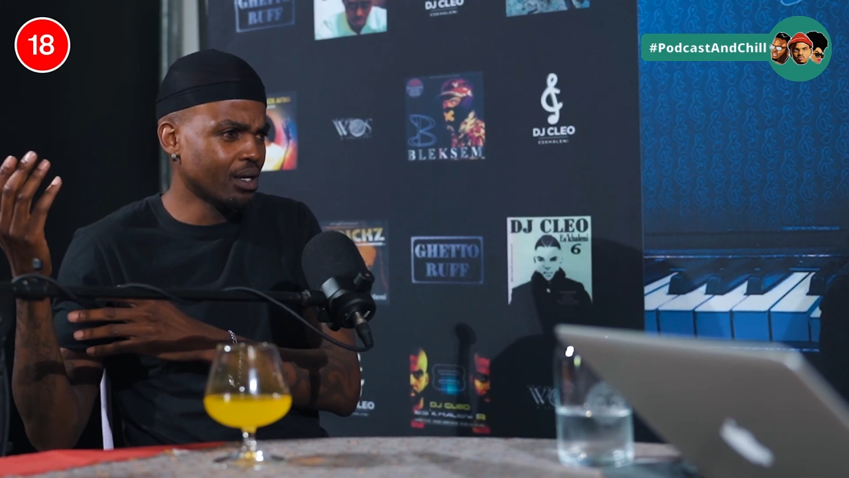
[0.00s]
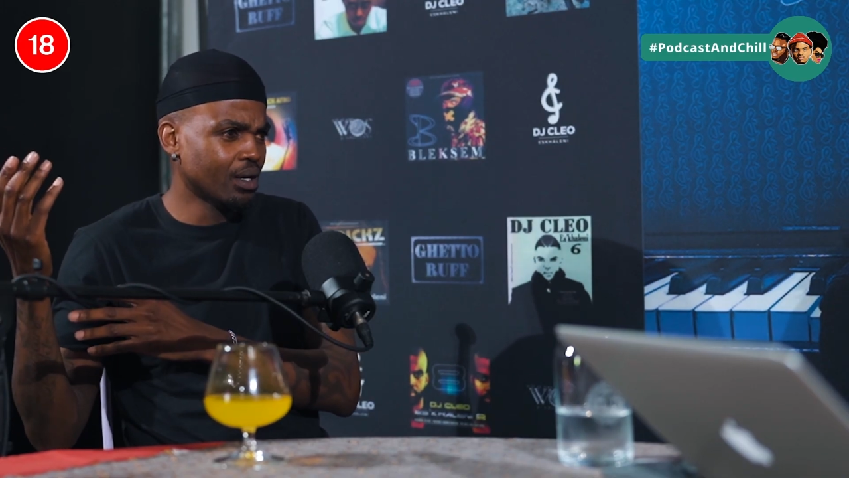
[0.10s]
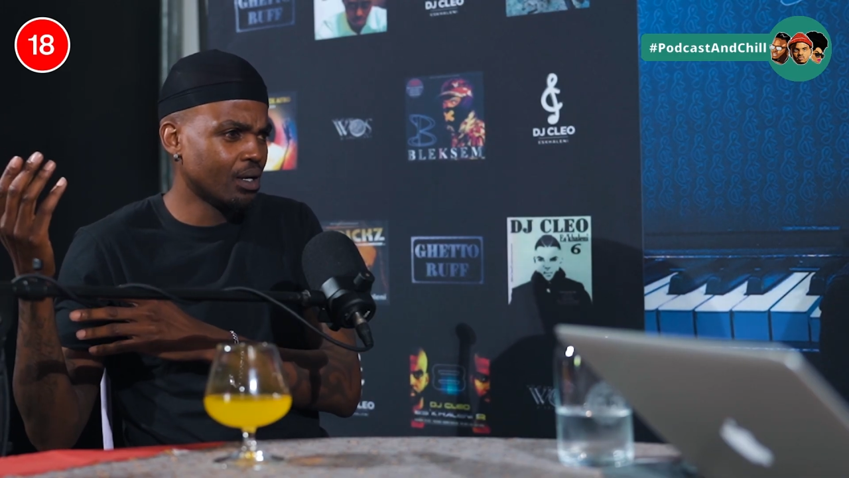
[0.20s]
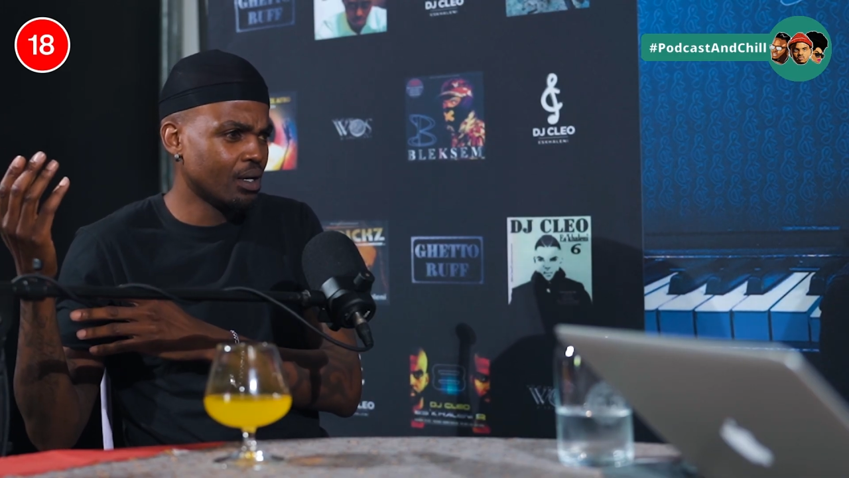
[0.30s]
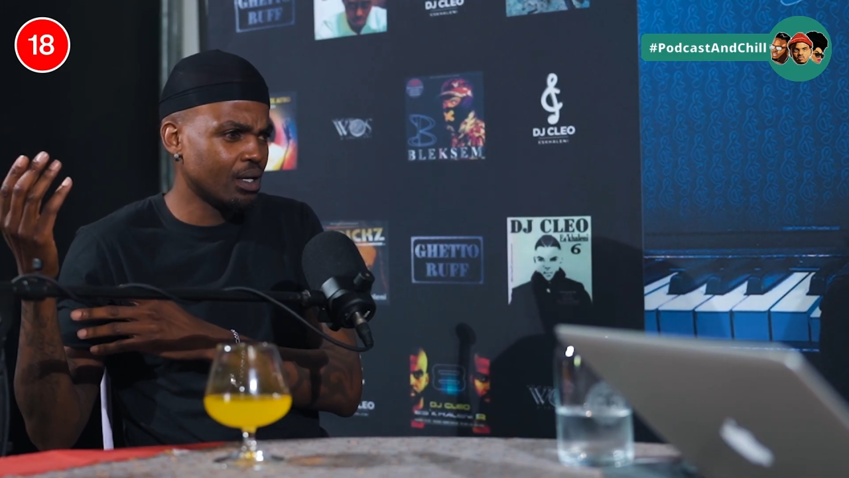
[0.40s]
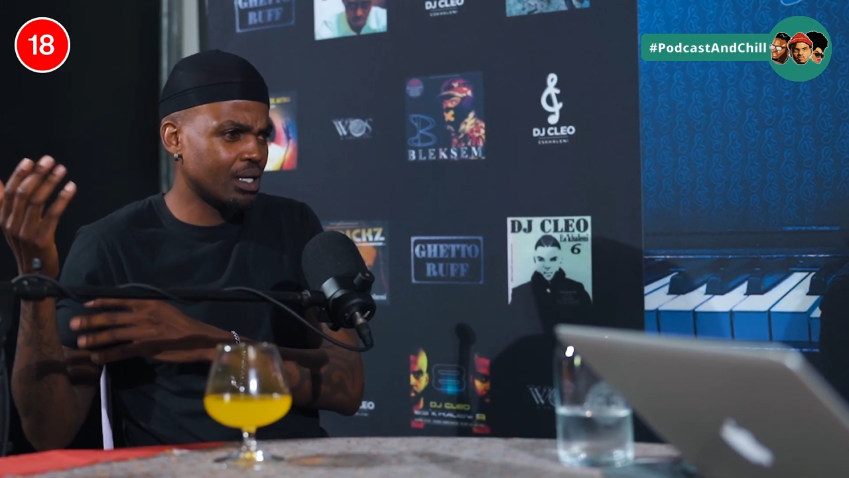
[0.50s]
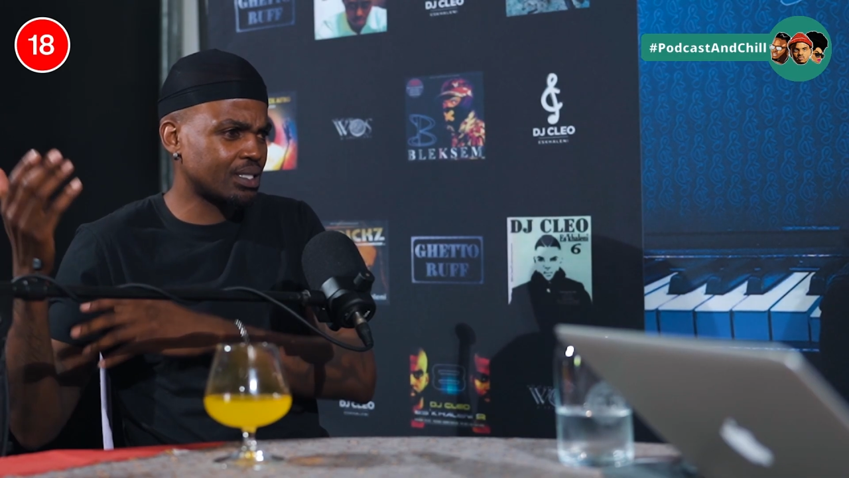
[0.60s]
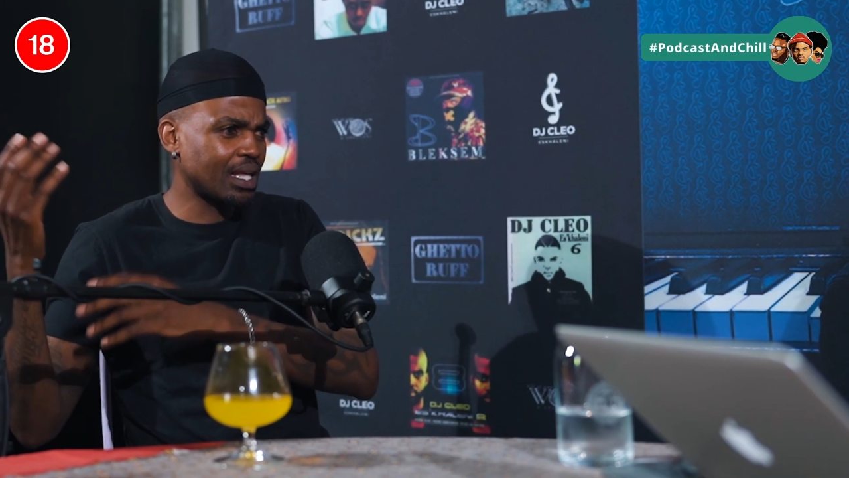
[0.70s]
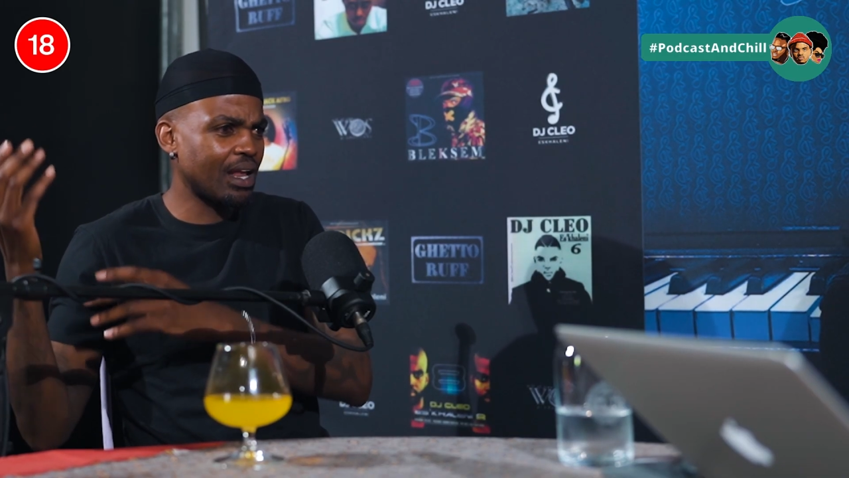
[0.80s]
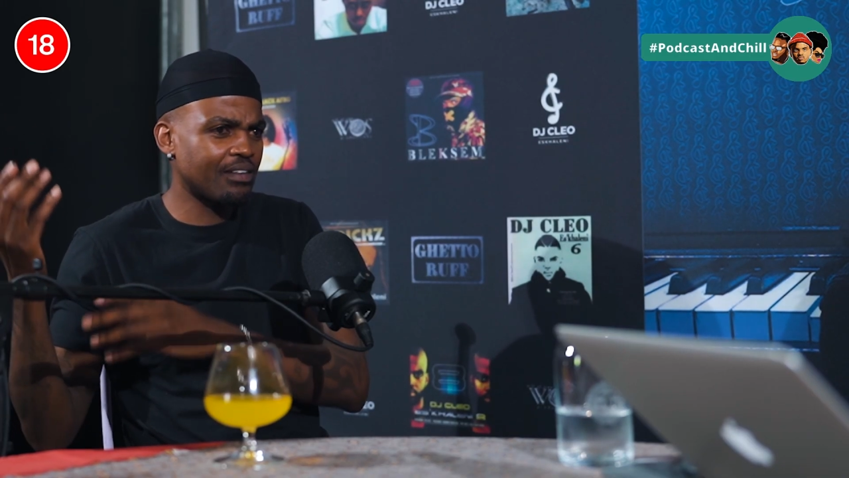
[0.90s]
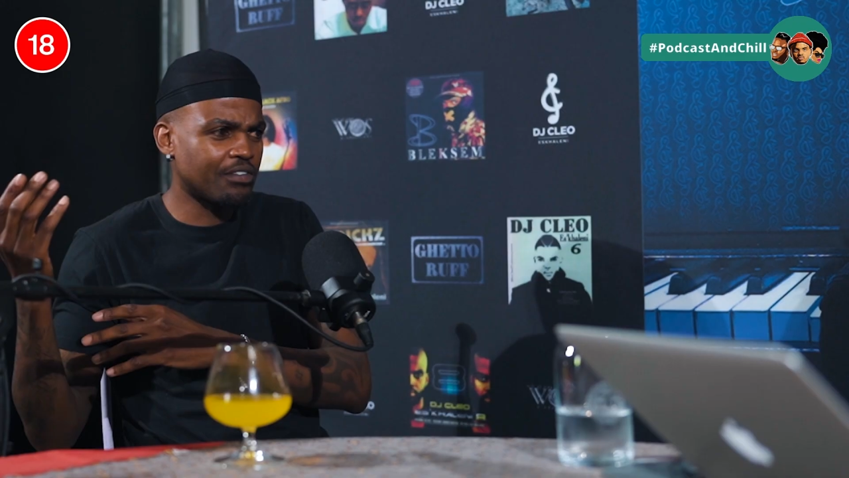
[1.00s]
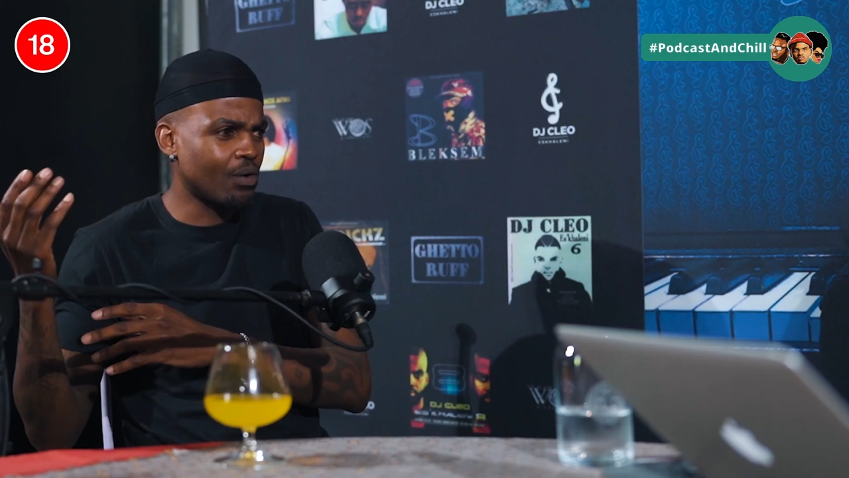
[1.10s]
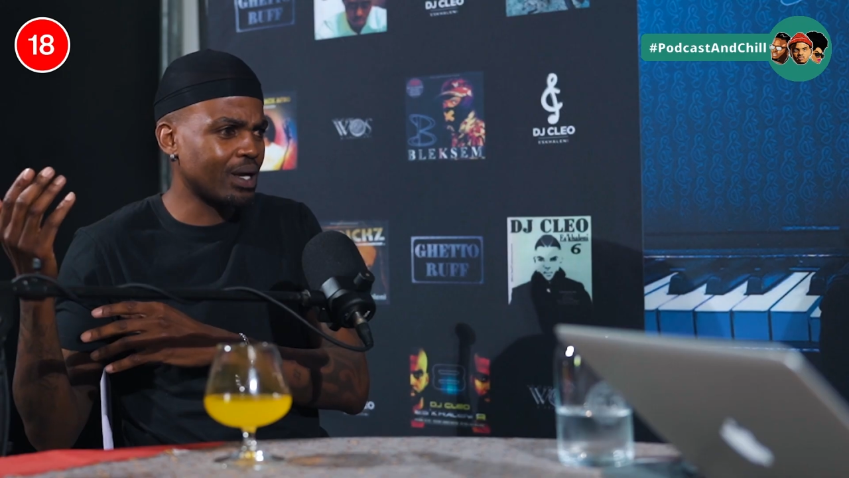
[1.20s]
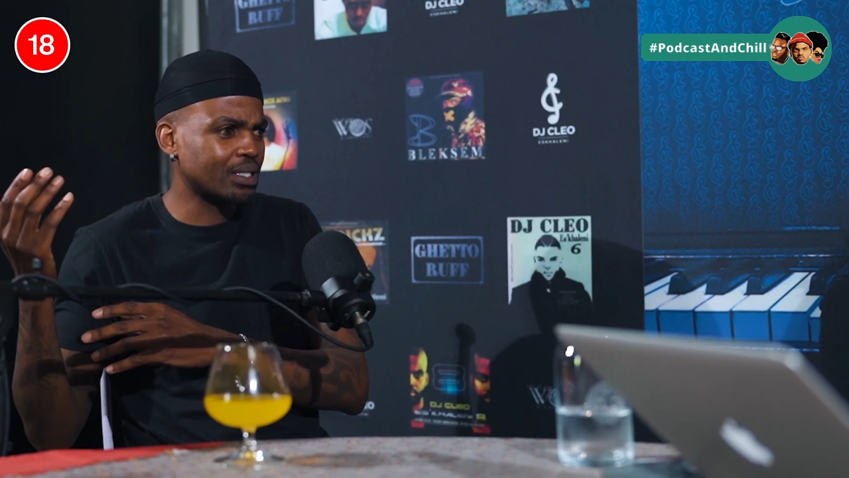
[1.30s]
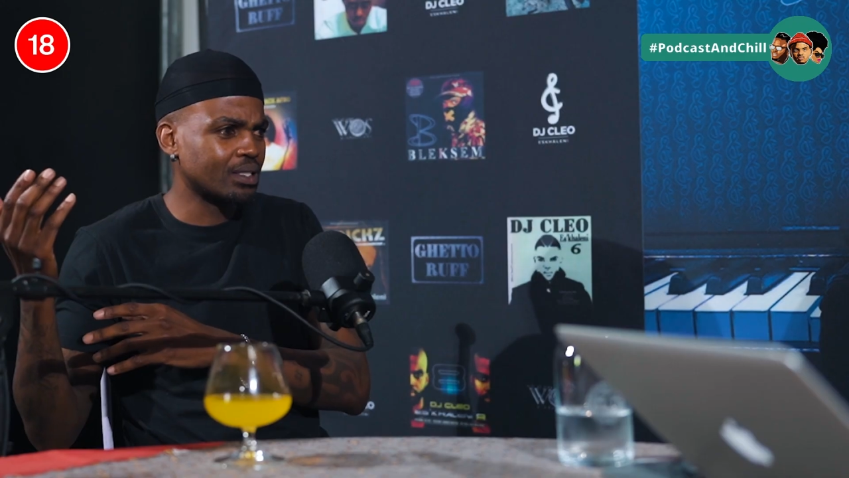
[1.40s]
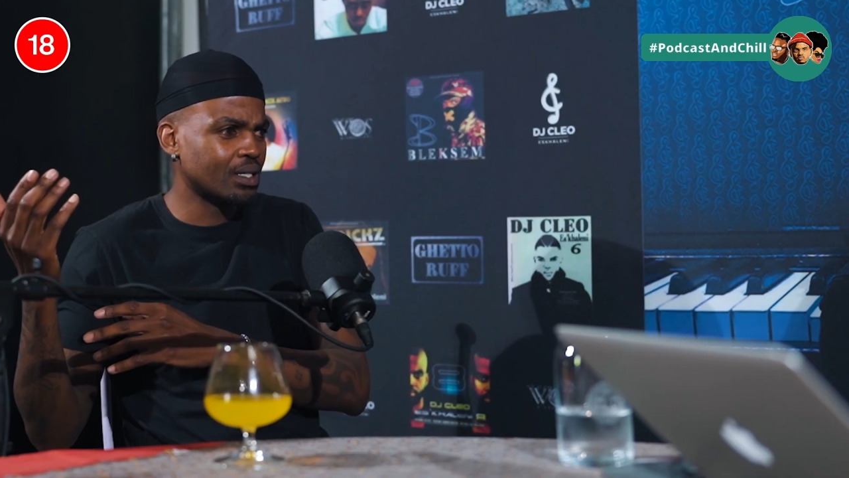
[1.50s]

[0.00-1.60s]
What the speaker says: Insta Live for what?